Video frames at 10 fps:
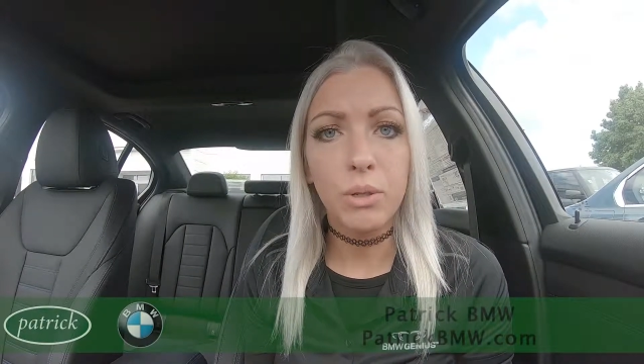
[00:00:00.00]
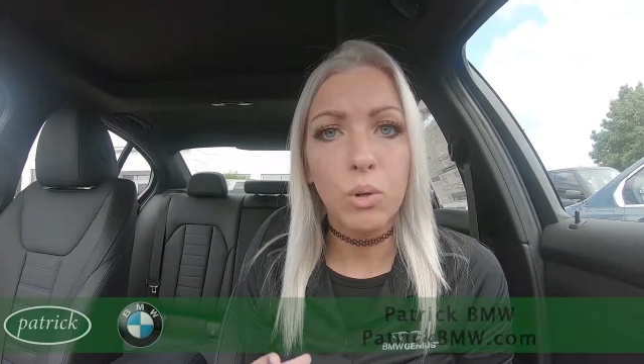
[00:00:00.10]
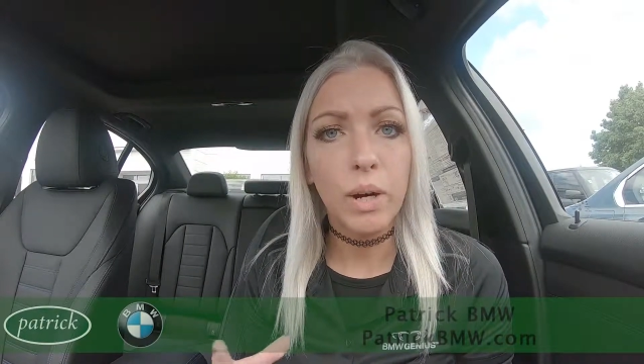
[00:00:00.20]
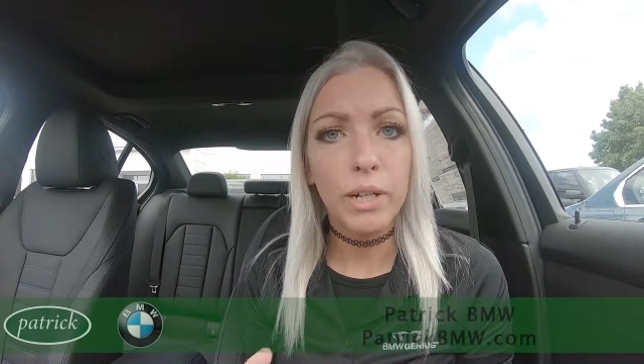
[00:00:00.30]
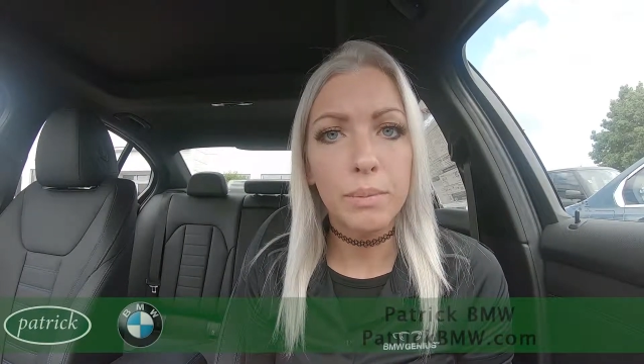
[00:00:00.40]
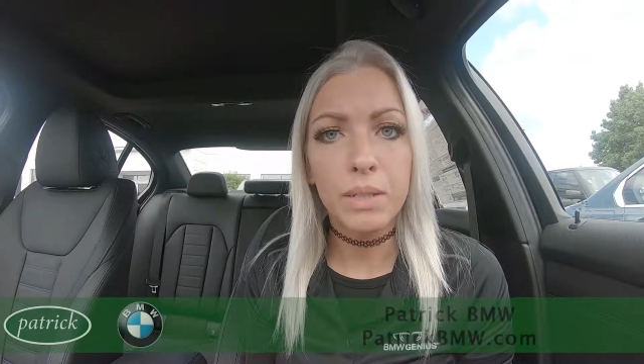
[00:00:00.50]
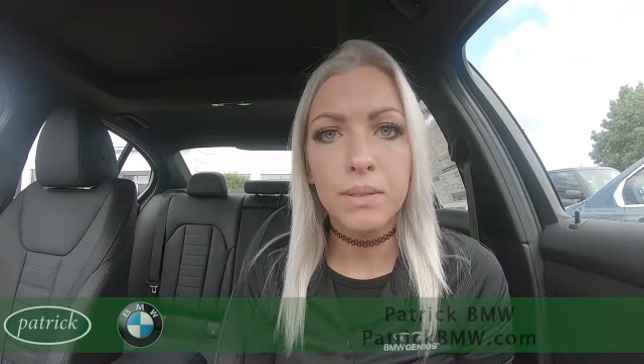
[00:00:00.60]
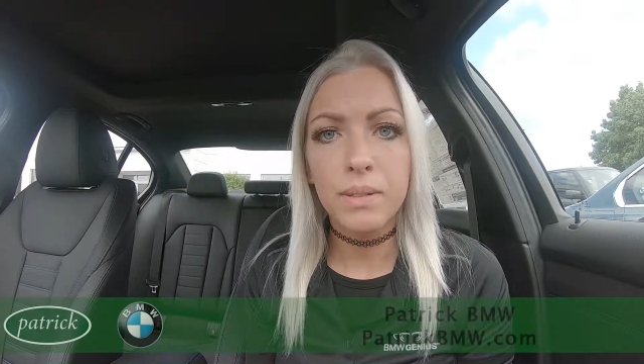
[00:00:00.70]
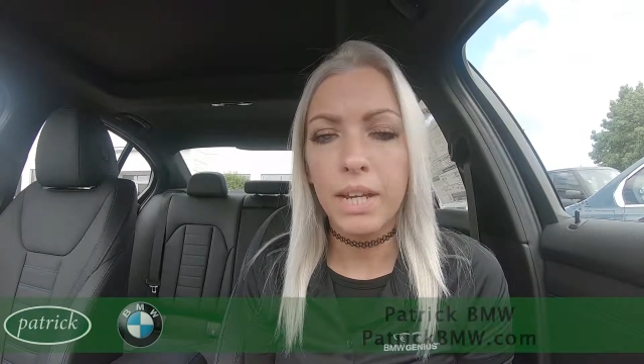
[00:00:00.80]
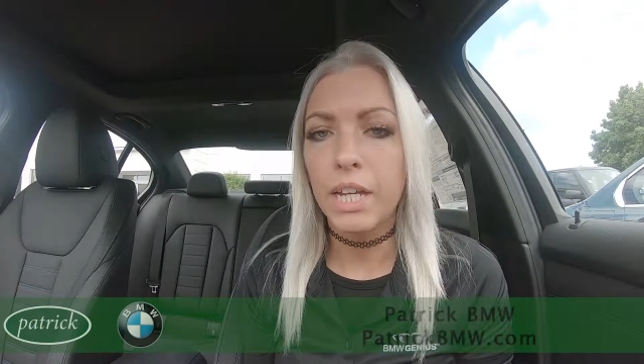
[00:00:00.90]

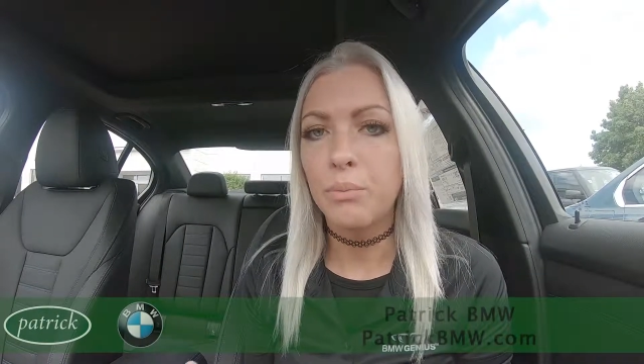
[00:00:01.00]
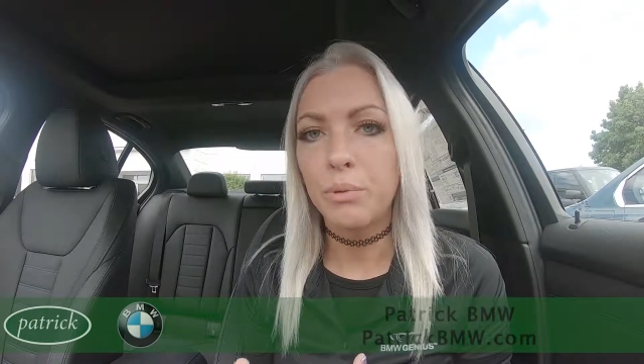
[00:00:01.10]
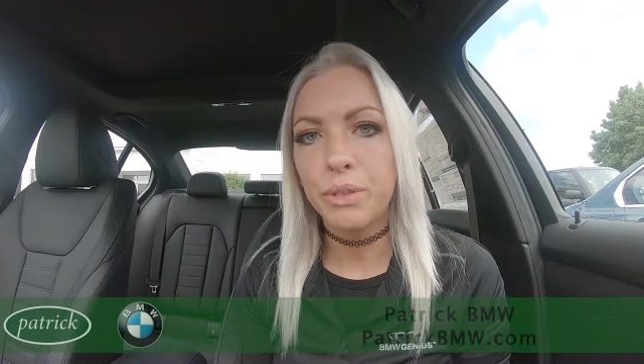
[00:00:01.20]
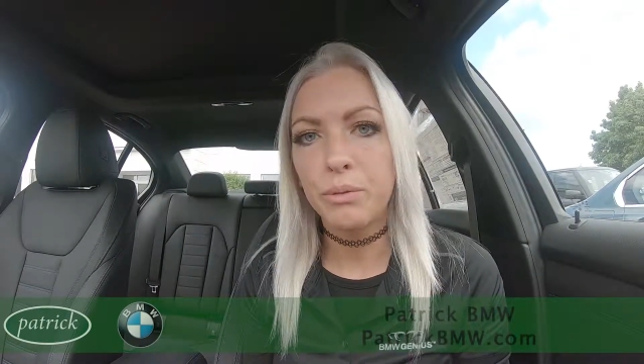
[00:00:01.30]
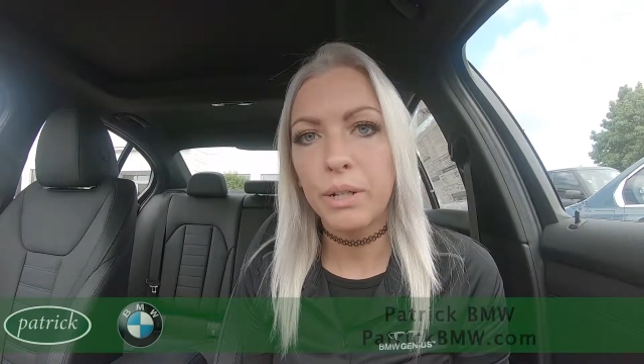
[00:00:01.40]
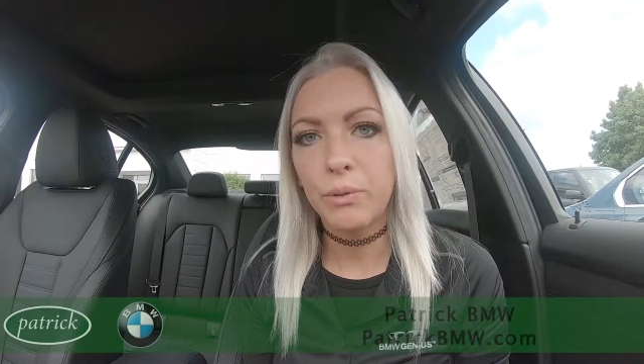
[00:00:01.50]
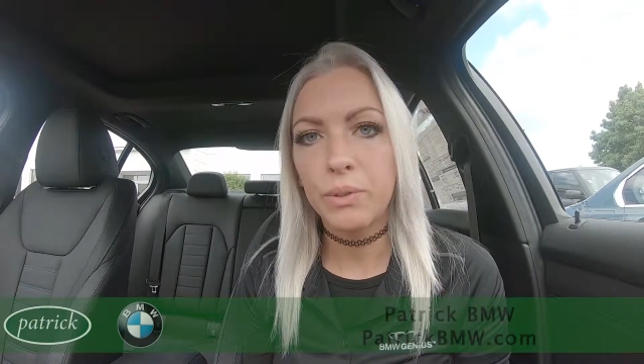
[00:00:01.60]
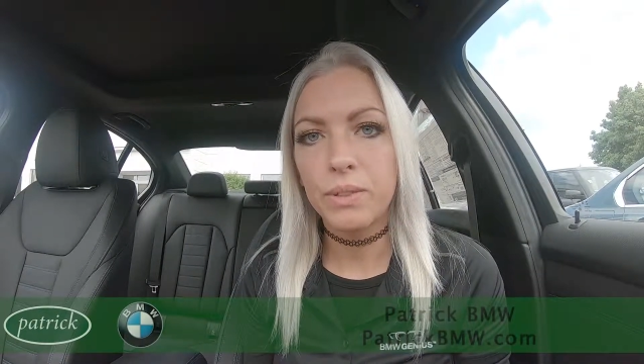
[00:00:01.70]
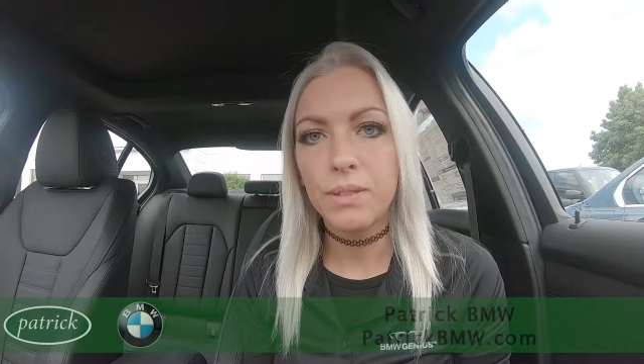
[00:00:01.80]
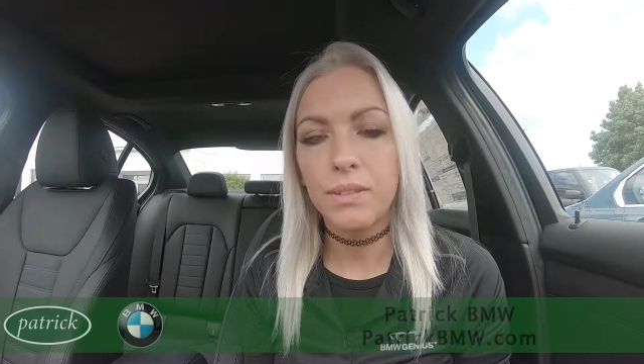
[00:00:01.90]
requirements and
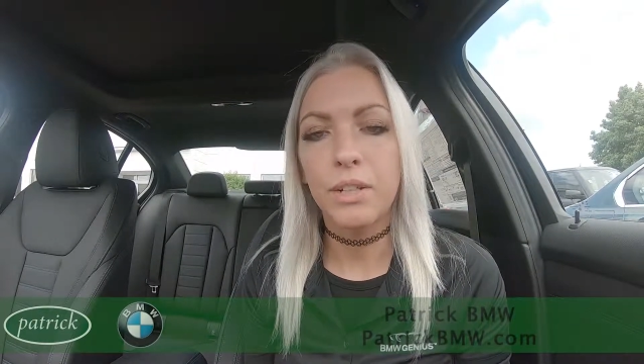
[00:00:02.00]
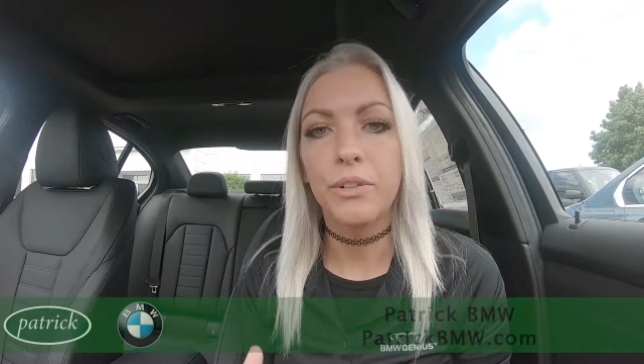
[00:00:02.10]
prerequisites that